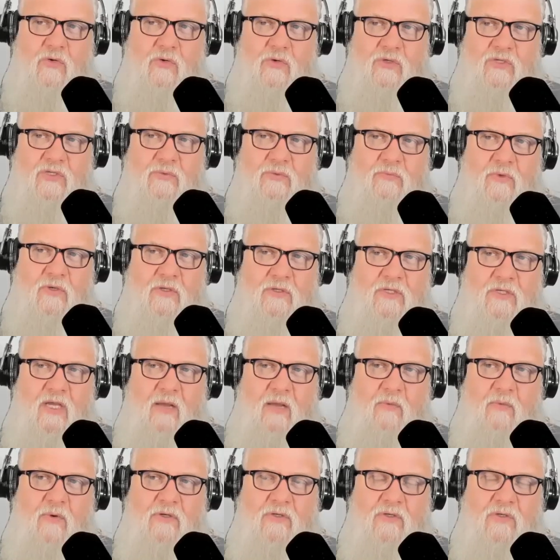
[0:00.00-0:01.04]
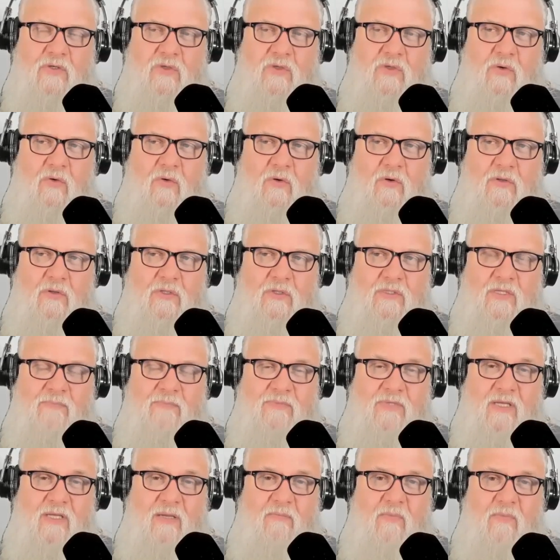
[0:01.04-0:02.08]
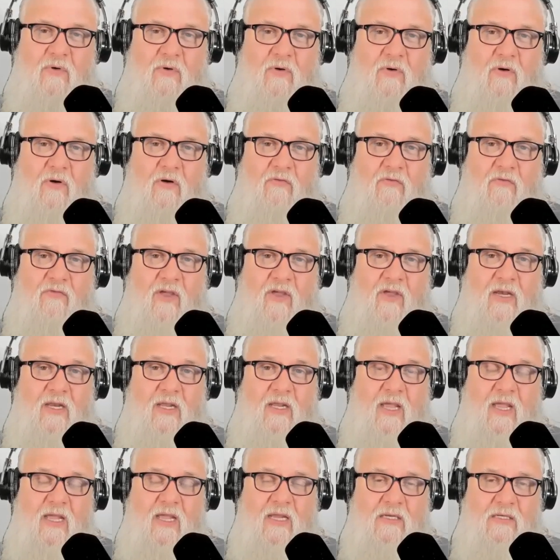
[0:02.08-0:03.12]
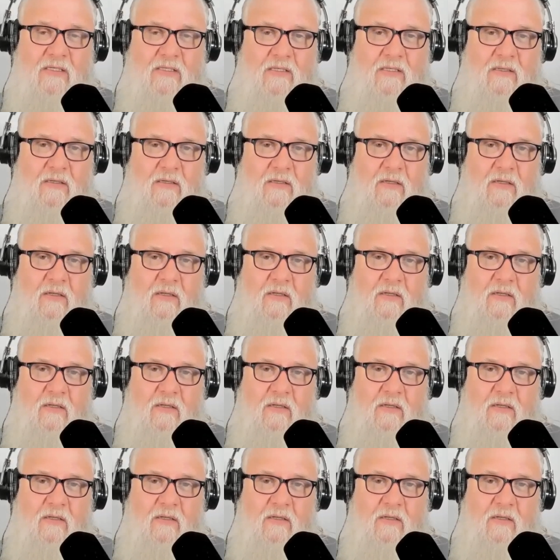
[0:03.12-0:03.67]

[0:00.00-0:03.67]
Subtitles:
Christmas? See, I went to school in the September of '88.